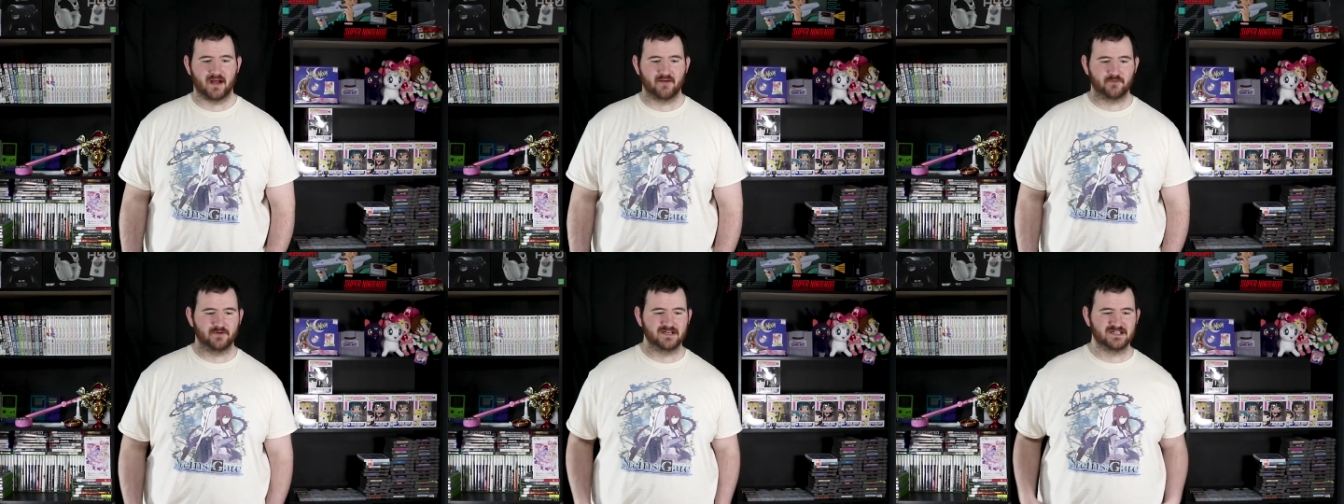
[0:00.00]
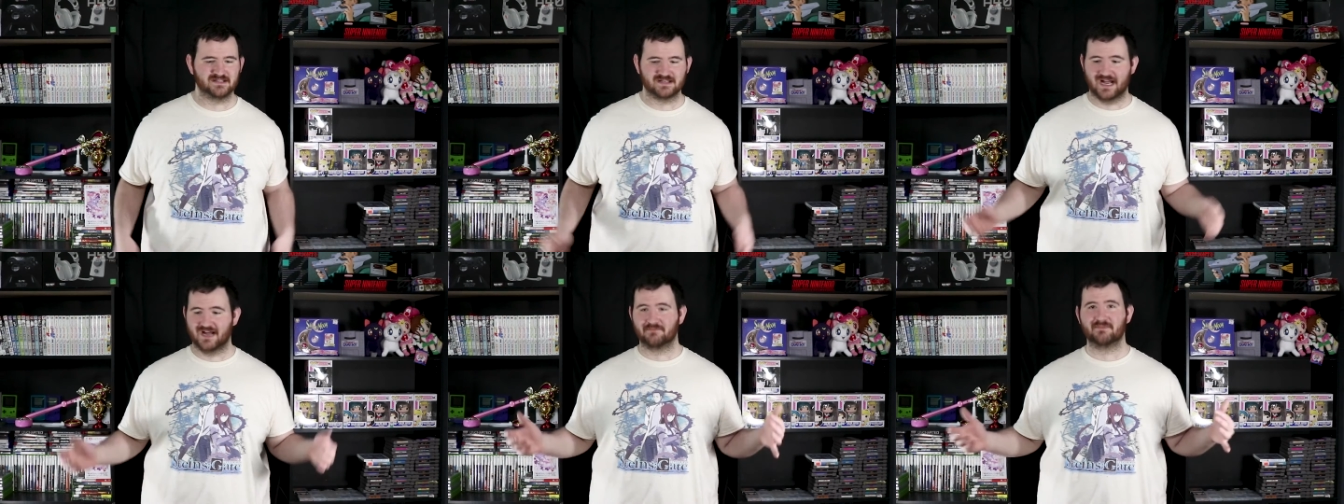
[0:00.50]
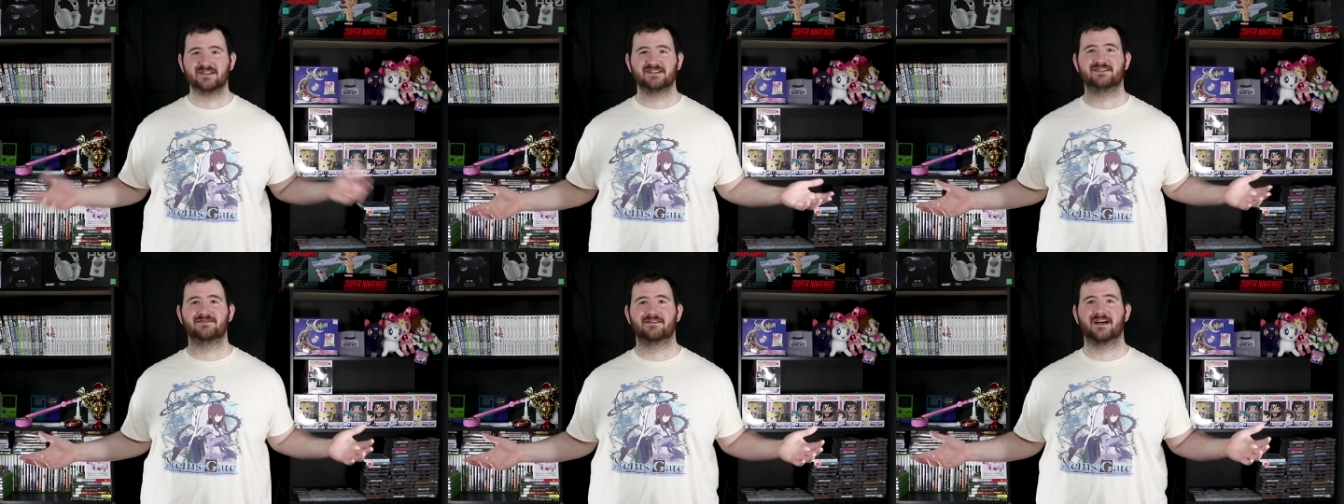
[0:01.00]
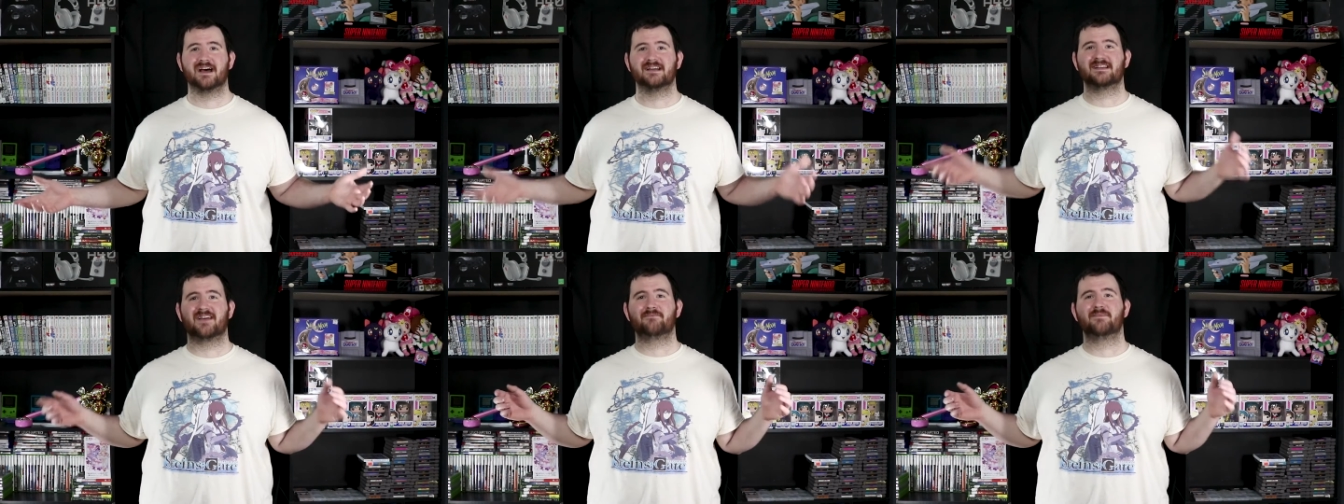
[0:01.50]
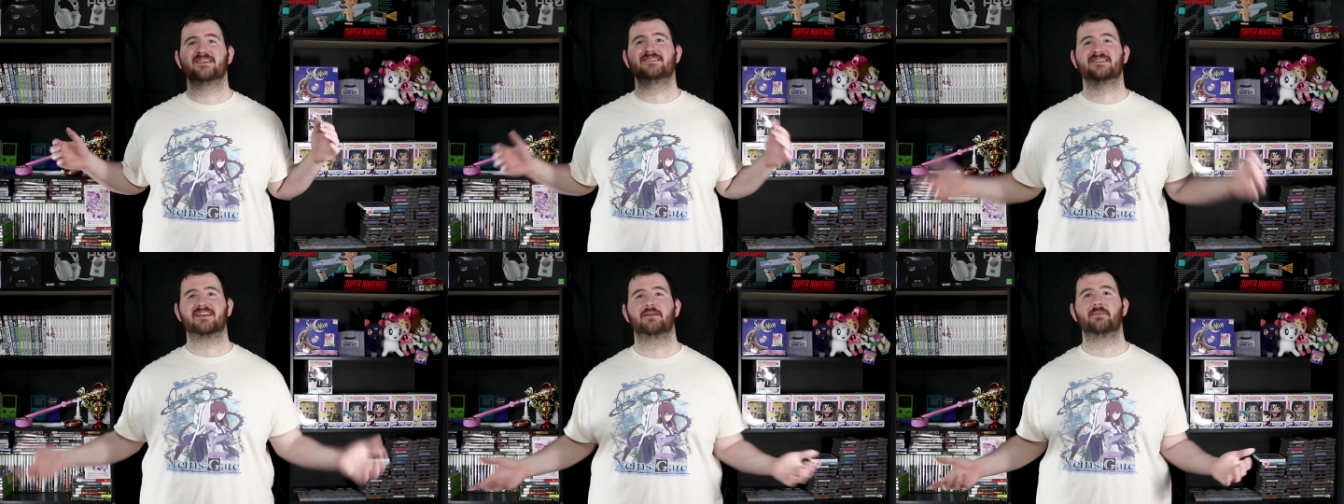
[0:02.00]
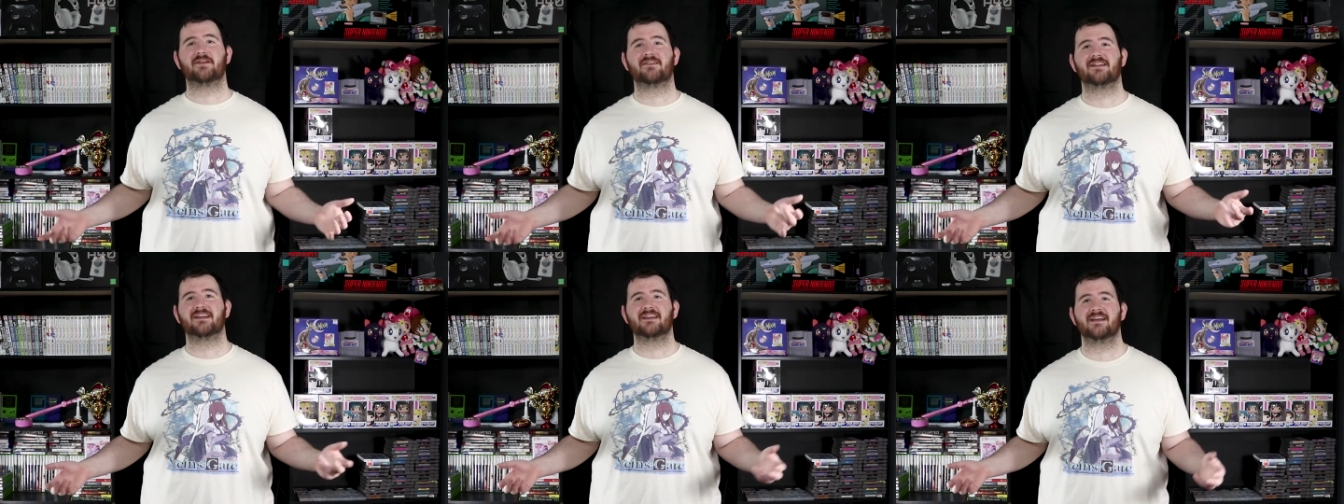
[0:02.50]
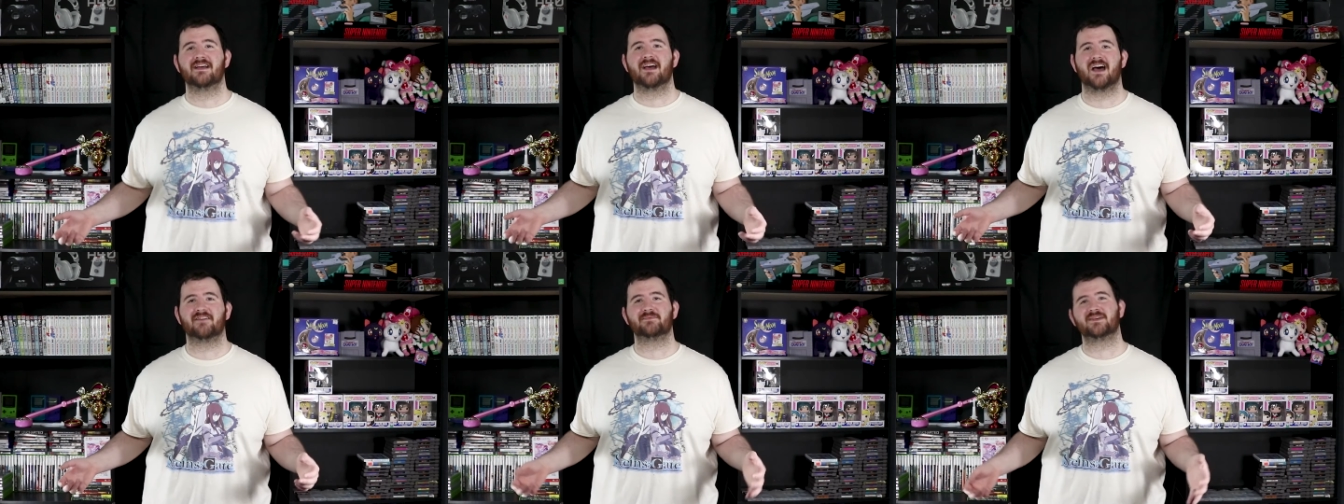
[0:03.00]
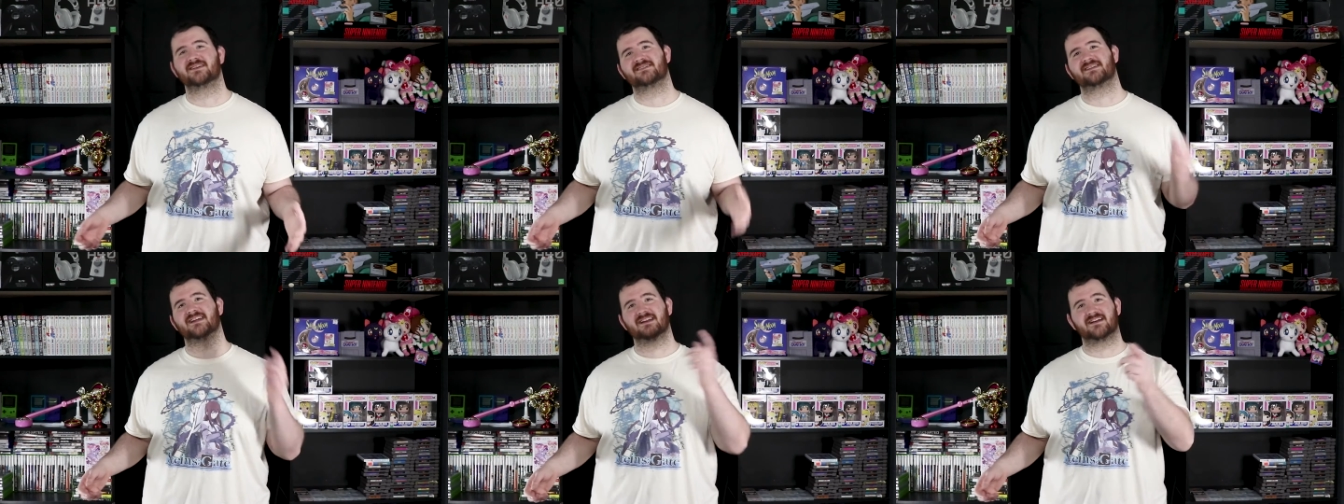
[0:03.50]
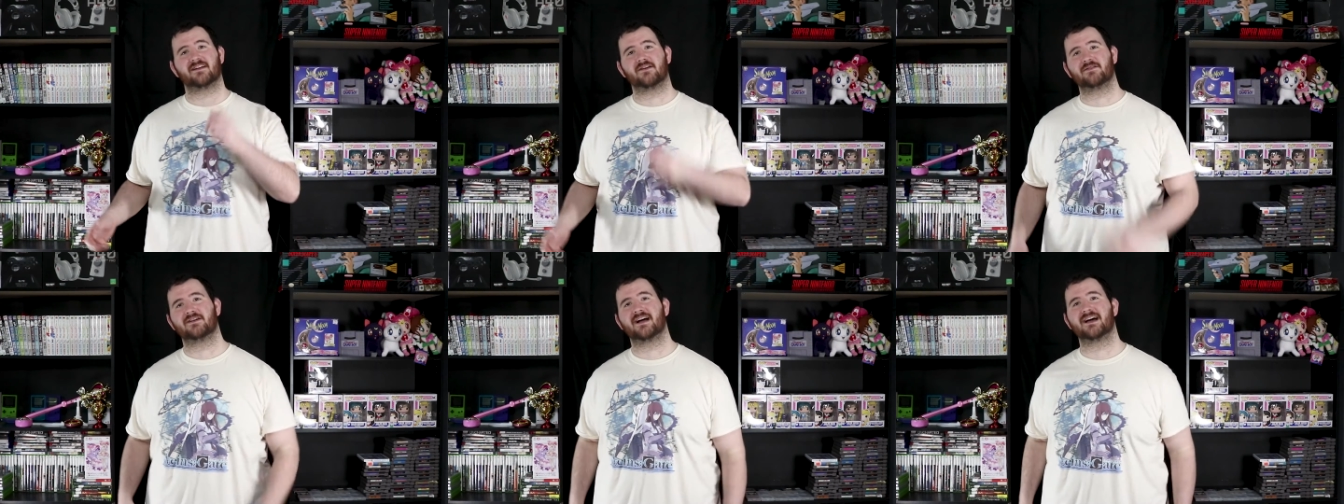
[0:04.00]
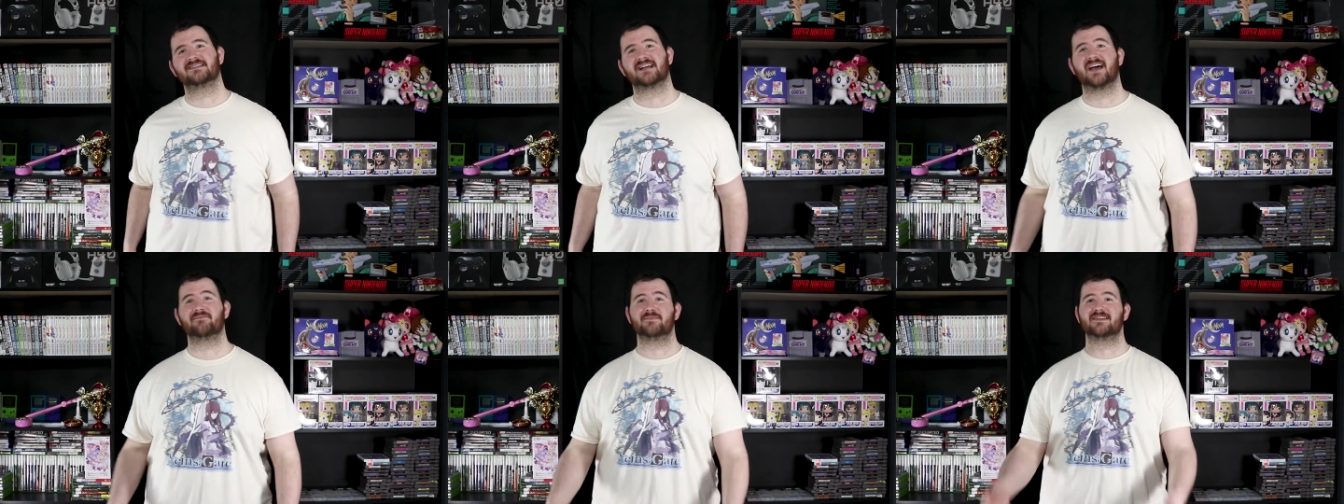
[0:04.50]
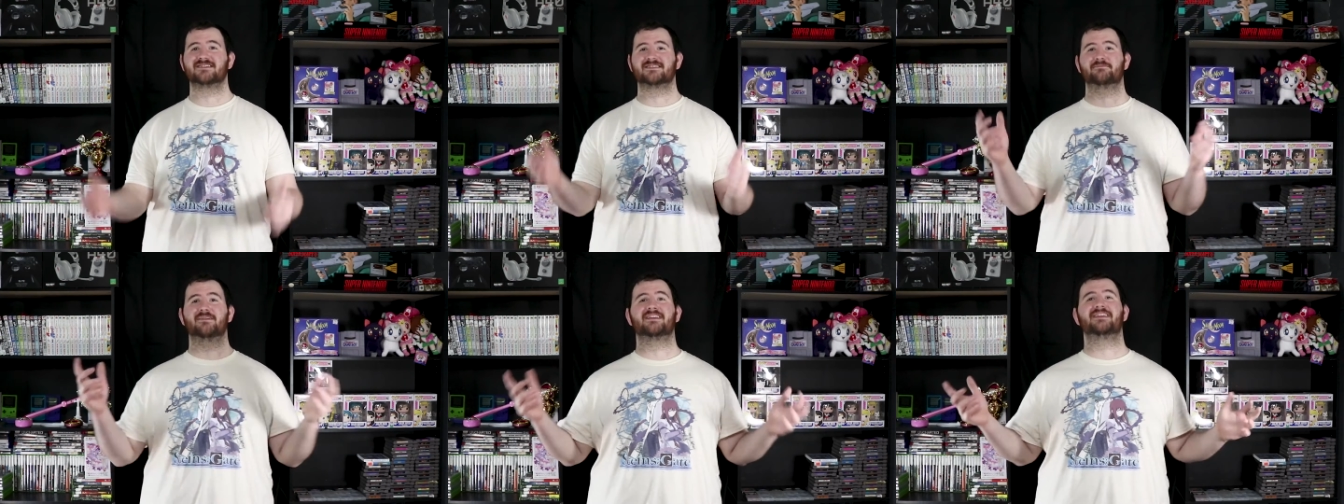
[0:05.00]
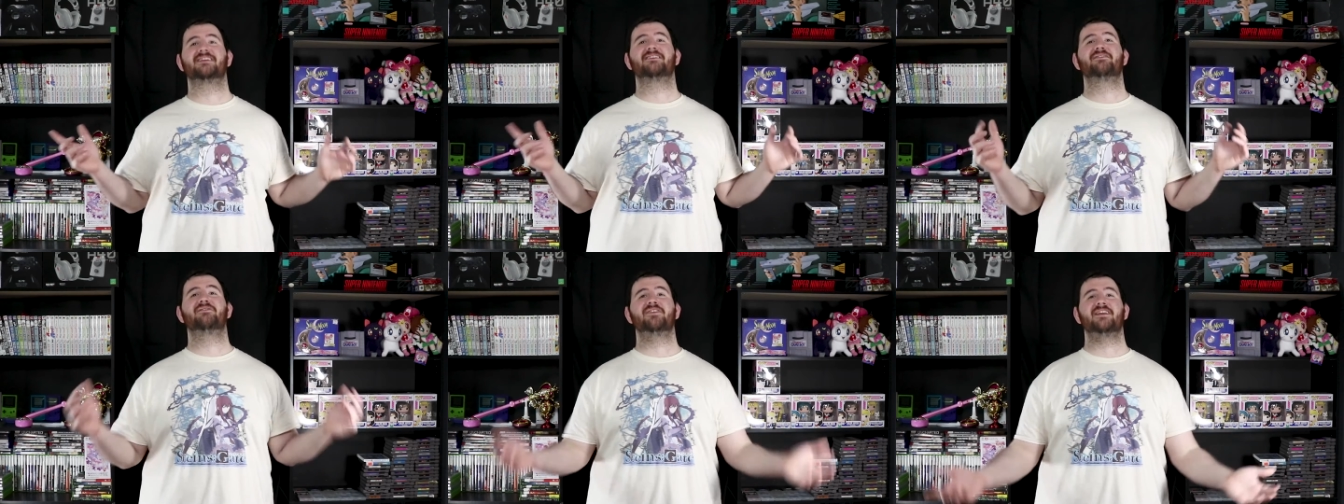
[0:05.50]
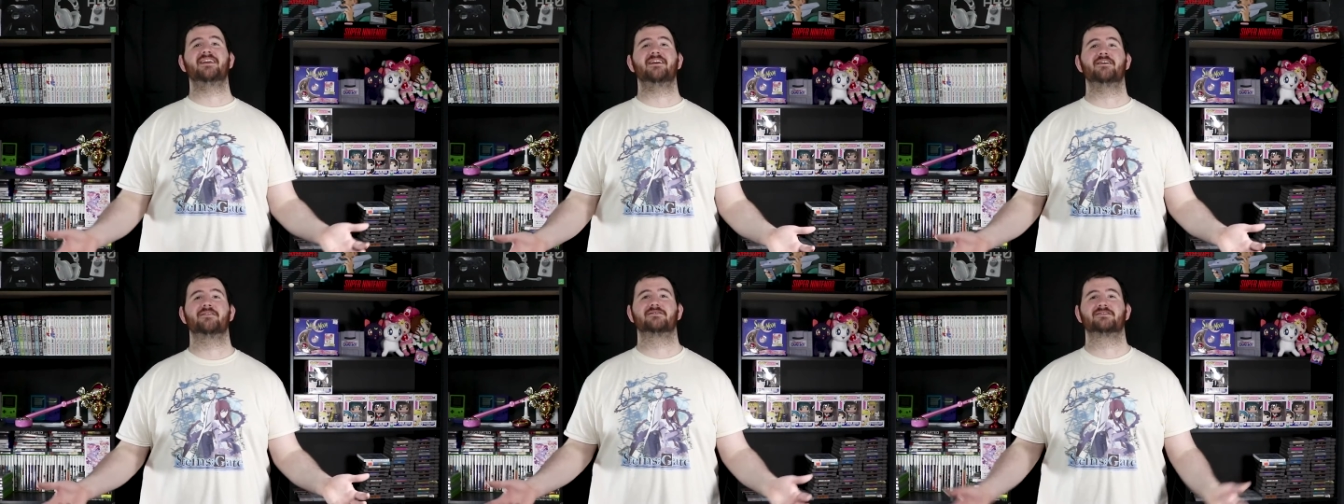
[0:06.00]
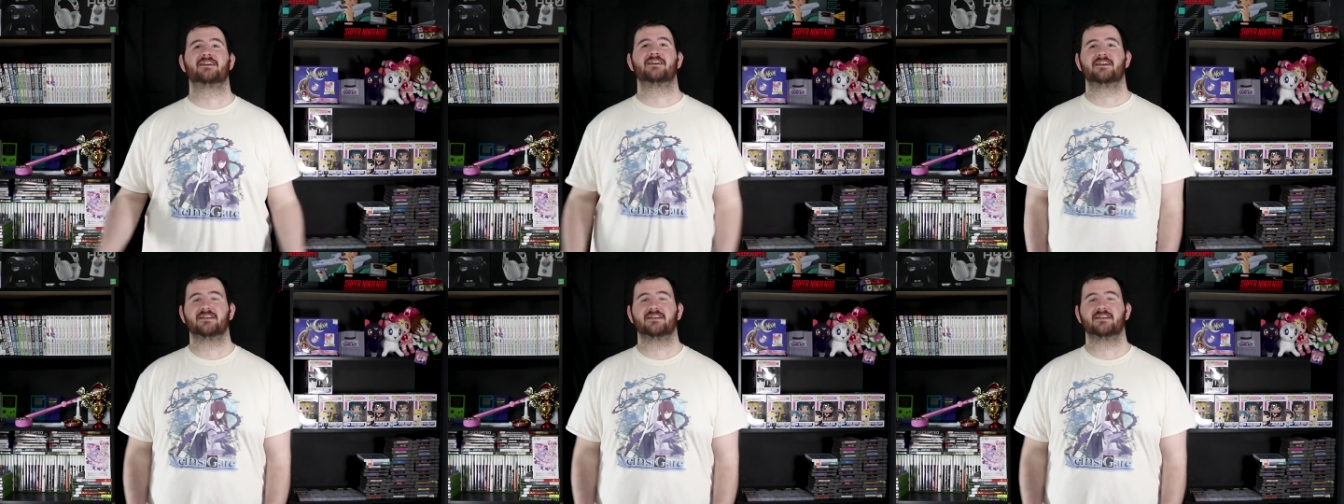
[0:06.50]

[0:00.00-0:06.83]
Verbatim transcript: I've really just kind of missed you guys. I've missed the community. I've missed getting to know you guys. I've missed making videos.